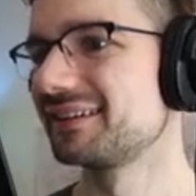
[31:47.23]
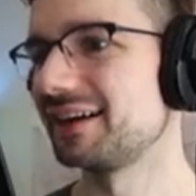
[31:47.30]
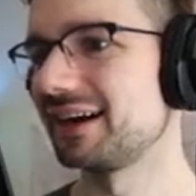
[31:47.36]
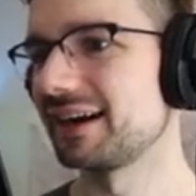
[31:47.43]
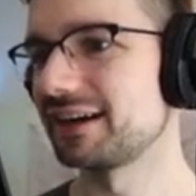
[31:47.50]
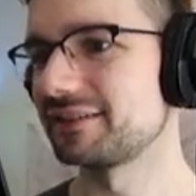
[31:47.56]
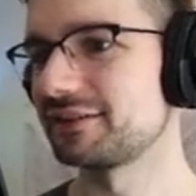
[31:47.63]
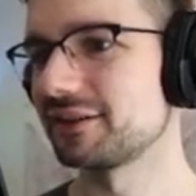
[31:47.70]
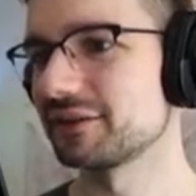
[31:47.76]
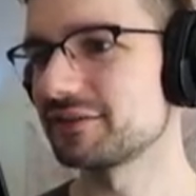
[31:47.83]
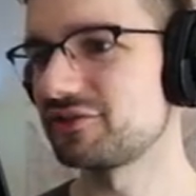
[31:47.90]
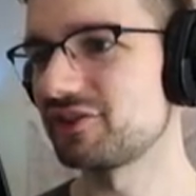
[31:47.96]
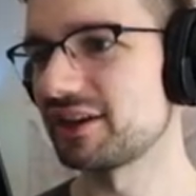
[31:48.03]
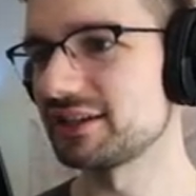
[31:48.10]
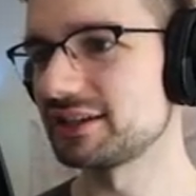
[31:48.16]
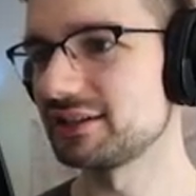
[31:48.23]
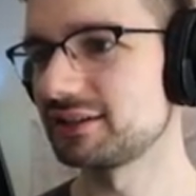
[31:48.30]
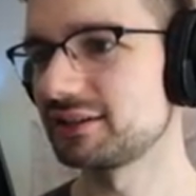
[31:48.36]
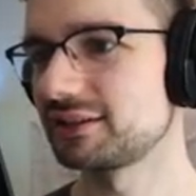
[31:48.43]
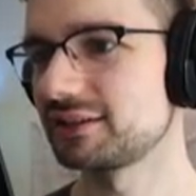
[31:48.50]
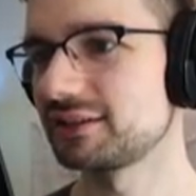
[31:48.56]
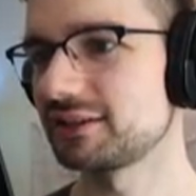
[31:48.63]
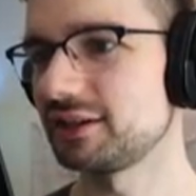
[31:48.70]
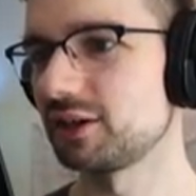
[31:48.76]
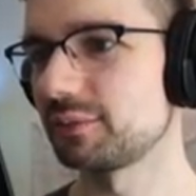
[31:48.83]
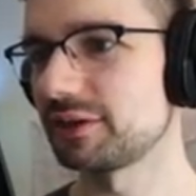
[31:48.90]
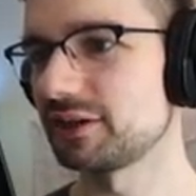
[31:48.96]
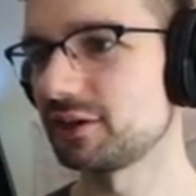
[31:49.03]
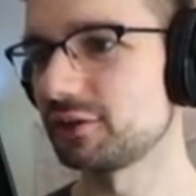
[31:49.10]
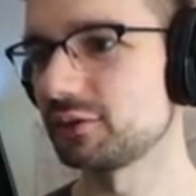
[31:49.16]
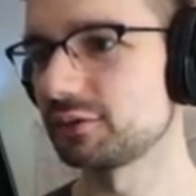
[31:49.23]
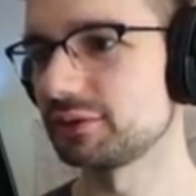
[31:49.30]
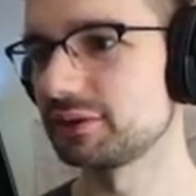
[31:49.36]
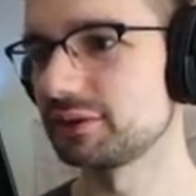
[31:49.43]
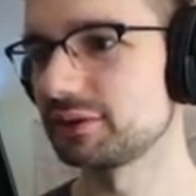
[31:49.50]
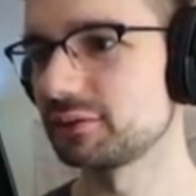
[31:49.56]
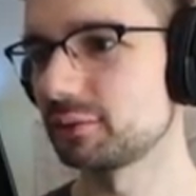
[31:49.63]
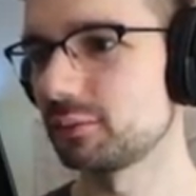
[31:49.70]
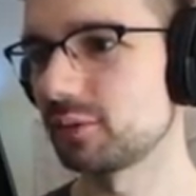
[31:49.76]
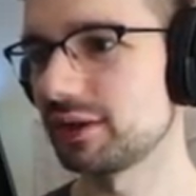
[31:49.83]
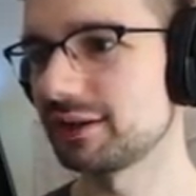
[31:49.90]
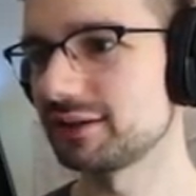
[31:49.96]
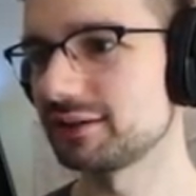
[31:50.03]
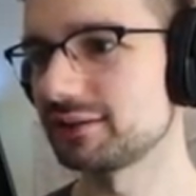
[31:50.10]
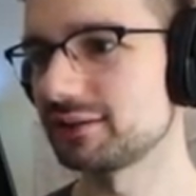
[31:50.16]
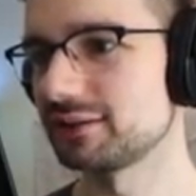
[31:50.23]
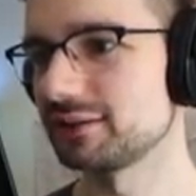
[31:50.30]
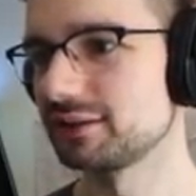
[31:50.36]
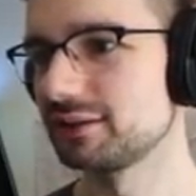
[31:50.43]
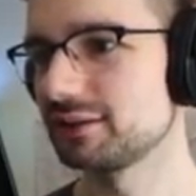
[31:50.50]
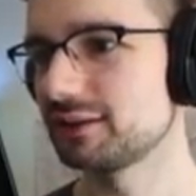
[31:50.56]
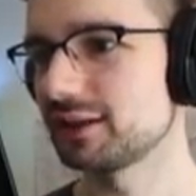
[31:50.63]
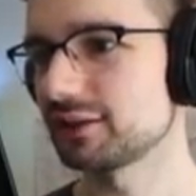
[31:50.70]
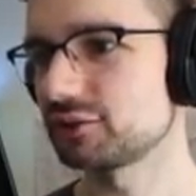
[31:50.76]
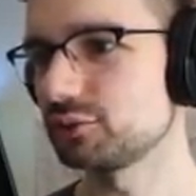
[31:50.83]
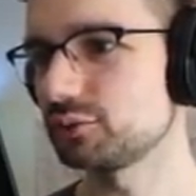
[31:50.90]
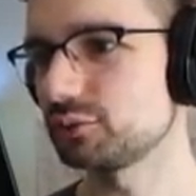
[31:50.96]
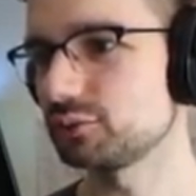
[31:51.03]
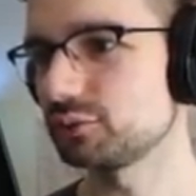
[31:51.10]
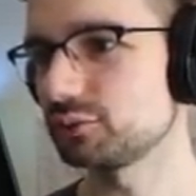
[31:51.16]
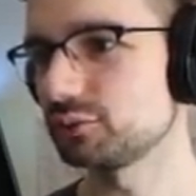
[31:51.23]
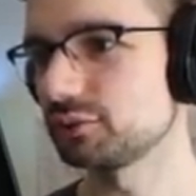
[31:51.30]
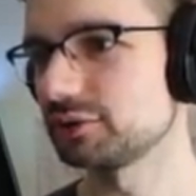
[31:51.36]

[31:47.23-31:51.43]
All right, start the Jenny. Here we go. One, a two.